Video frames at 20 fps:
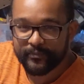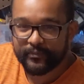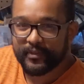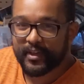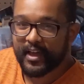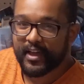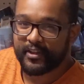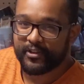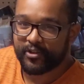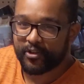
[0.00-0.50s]

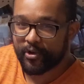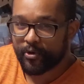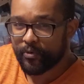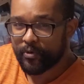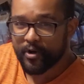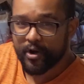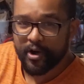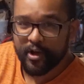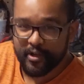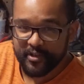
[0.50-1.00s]
At no
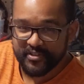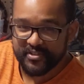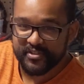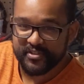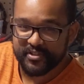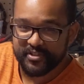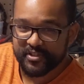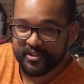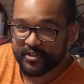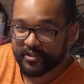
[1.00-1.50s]
cost
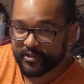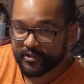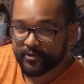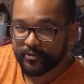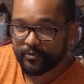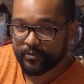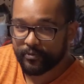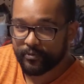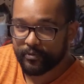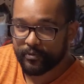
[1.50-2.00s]
to
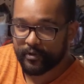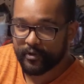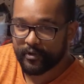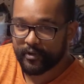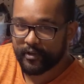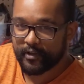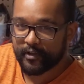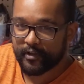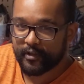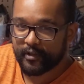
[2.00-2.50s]
you,
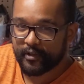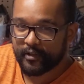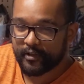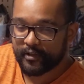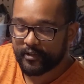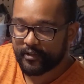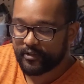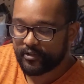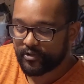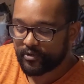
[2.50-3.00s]

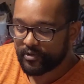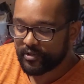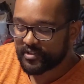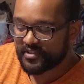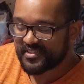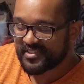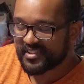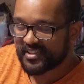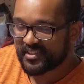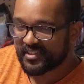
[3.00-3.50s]
you can
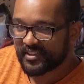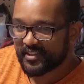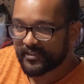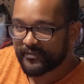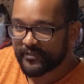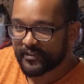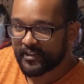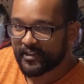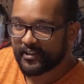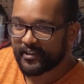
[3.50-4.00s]

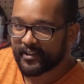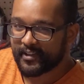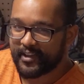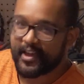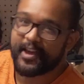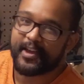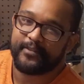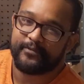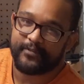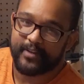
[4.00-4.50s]
significantly
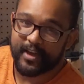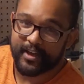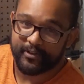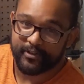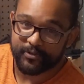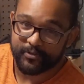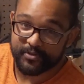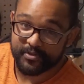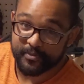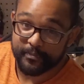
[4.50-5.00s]
add
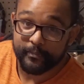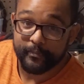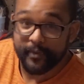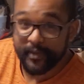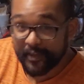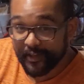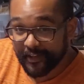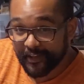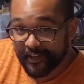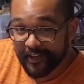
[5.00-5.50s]
value to
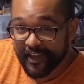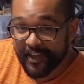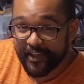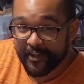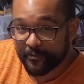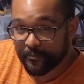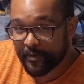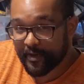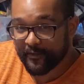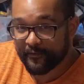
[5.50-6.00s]
me and my